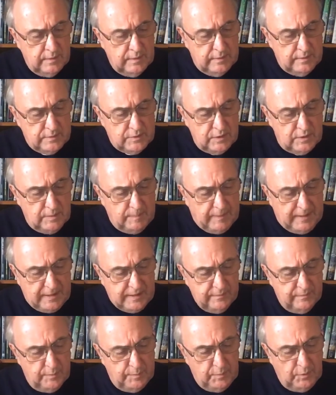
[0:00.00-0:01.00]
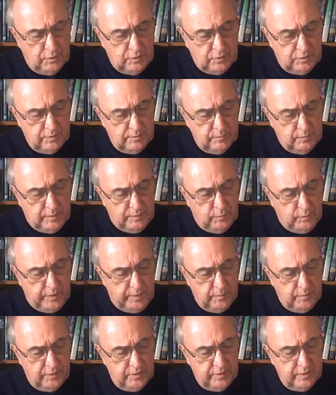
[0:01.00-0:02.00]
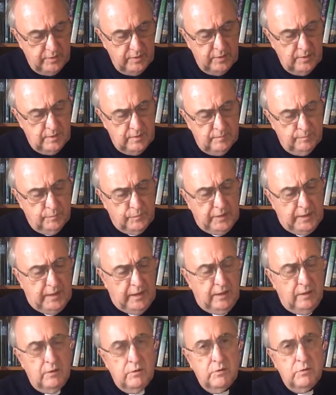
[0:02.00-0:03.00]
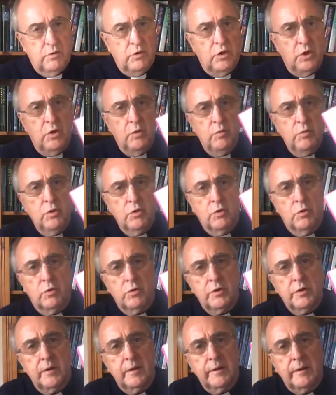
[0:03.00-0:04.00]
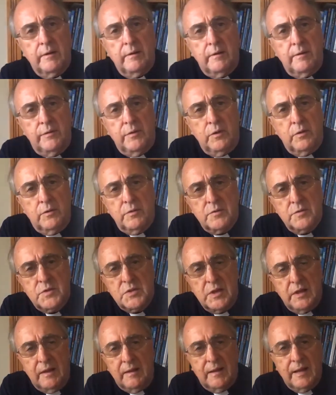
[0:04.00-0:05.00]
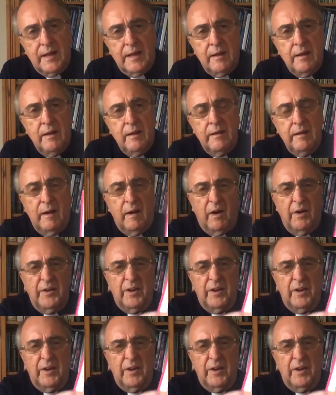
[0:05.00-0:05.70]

It's in the back of a book when we were in New York. I don't know if you can see that. Now I